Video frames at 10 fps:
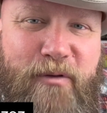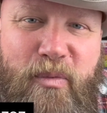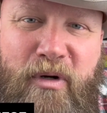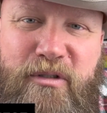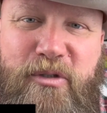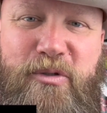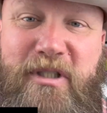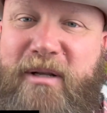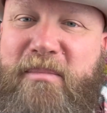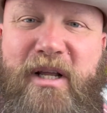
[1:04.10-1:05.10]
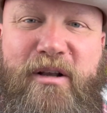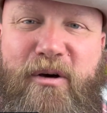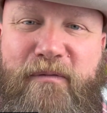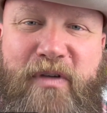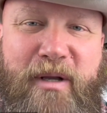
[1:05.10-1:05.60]
you want to, send me a
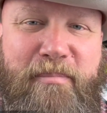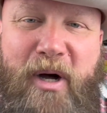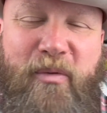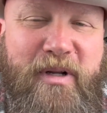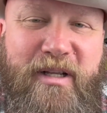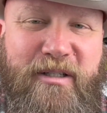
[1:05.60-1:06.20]
note via Pony